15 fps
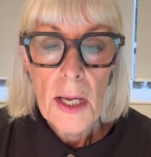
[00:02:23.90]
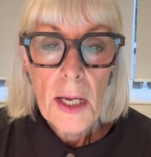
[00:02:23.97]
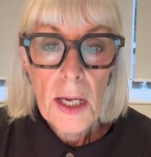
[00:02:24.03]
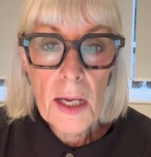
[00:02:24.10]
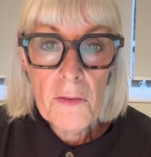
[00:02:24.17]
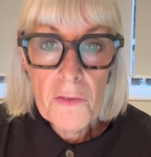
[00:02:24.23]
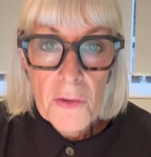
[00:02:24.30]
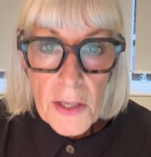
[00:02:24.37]

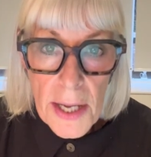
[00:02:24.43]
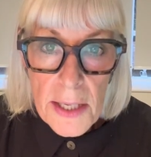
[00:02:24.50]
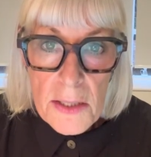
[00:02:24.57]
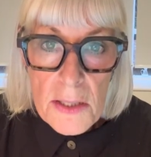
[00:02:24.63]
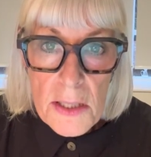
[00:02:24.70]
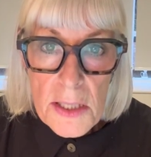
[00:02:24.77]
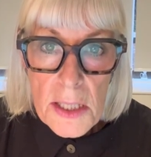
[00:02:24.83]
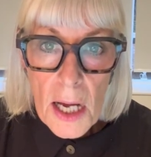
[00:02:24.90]
Every
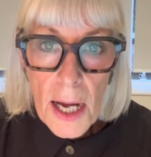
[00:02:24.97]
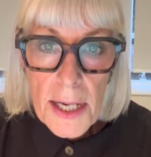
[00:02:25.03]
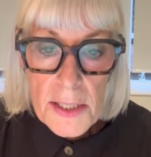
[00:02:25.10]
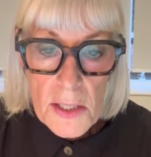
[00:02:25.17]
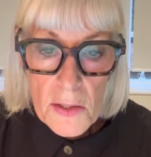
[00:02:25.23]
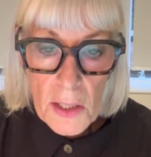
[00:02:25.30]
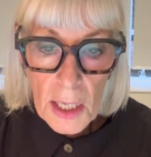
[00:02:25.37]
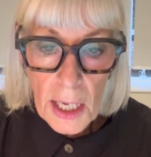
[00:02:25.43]
exercise
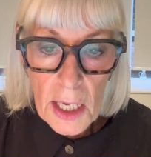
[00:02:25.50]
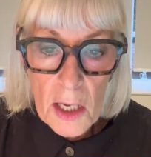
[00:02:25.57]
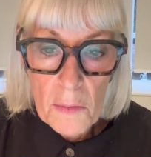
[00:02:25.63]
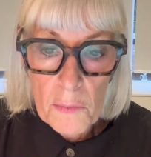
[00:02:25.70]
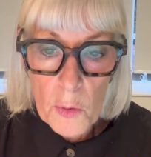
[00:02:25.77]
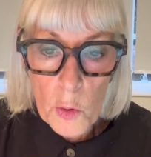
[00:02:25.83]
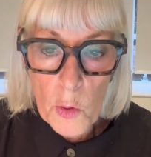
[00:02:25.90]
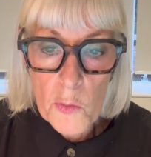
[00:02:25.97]
in the Key
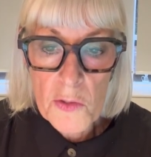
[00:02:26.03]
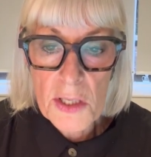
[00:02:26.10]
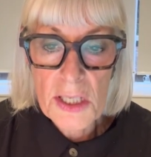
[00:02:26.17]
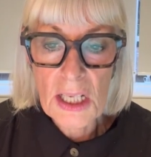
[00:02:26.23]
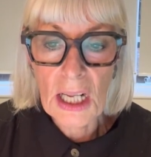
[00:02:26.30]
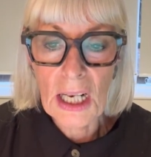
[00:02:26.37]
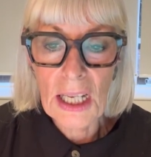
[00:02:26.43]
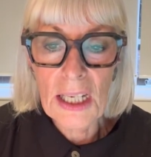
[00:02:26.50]
Moves is a
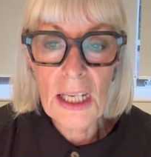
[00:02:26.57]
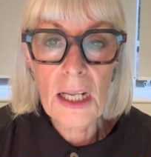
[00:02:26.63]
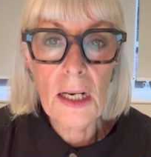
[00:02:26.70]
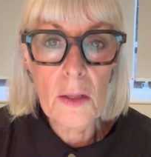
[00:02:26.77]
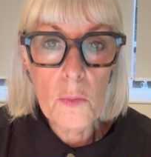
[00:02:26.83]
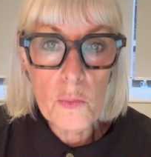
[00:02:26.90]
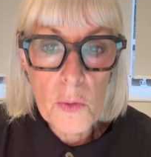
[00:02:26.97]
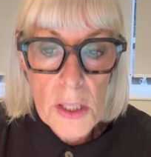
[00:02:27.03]

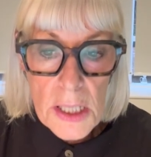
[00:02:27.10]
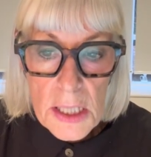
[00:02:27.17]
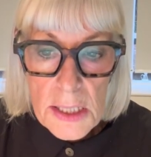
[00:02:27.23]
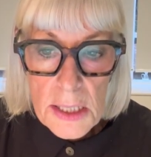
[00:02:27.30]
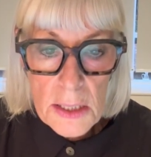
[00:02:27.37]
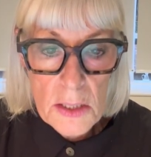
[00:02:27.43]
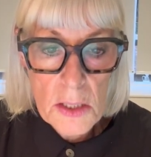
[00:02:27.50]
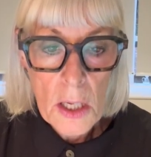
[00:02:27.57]
clinically
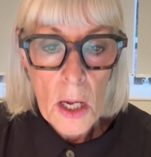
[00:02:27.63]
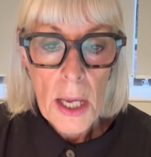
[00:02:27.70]
reasoned,